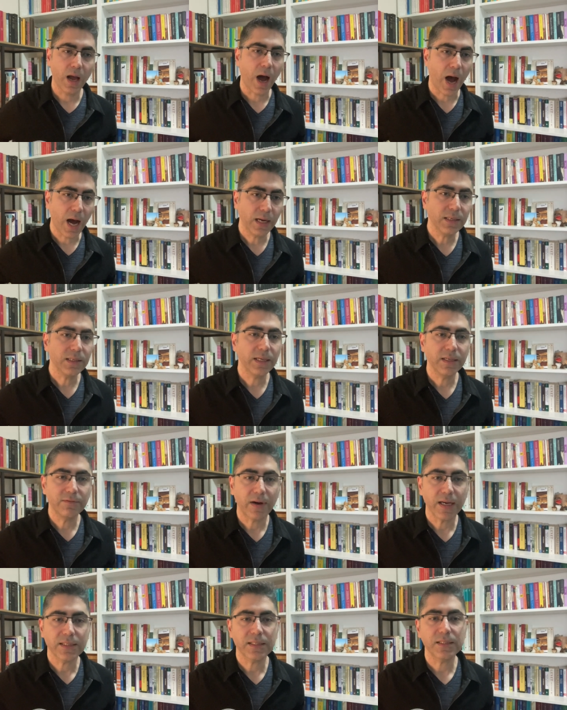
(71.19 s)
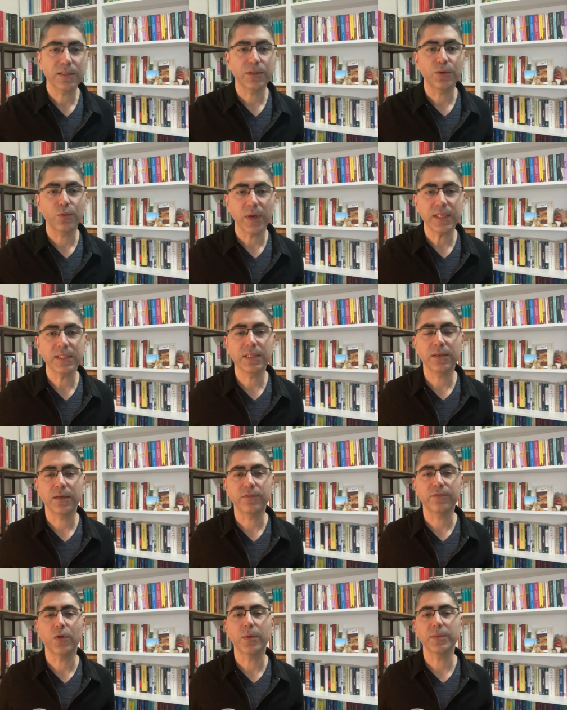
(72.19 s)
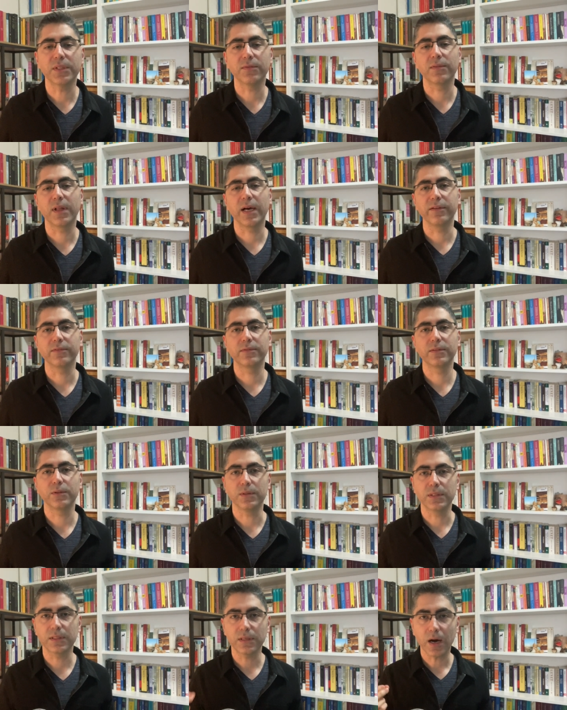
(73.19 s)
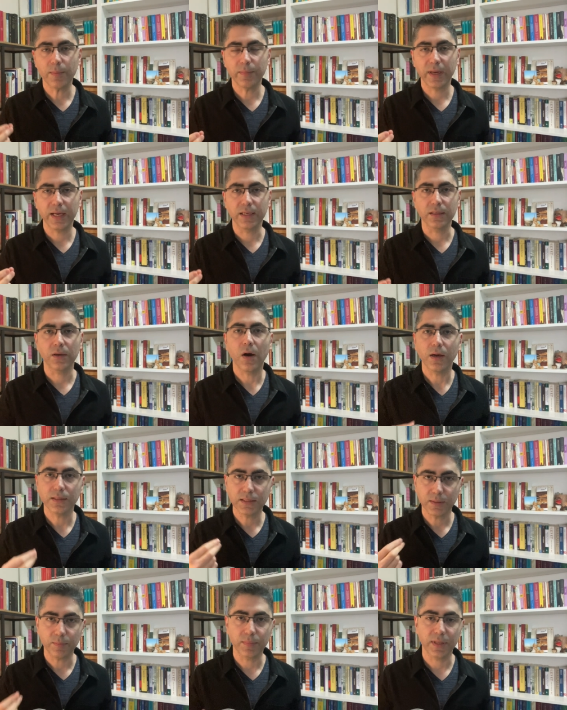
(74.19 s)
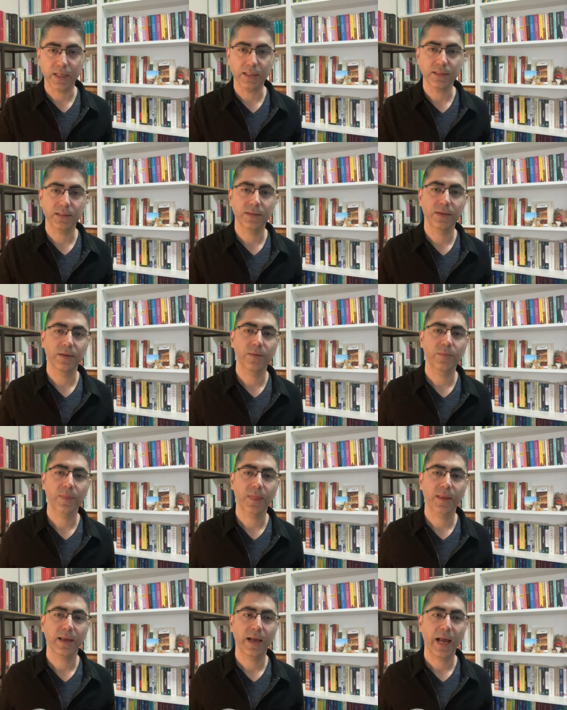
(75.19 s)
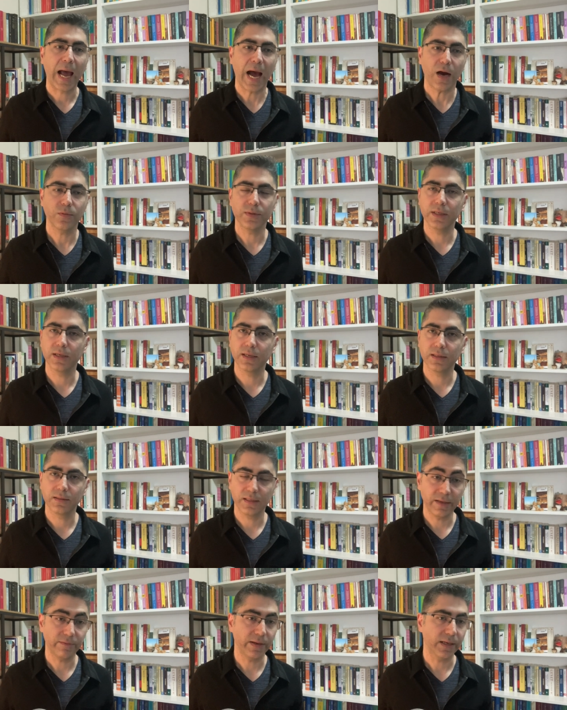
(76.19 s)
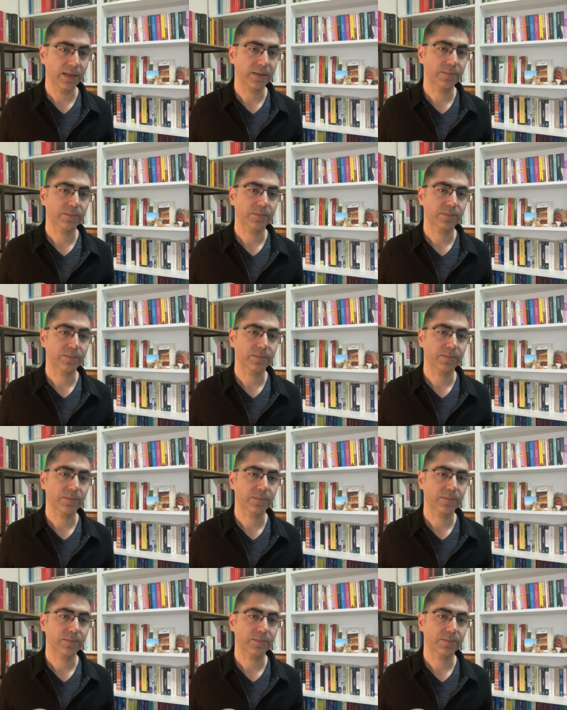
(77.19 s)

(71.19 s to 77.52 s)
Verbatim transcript: Han invites us to question our forms of life, to stop and contemplate how we are living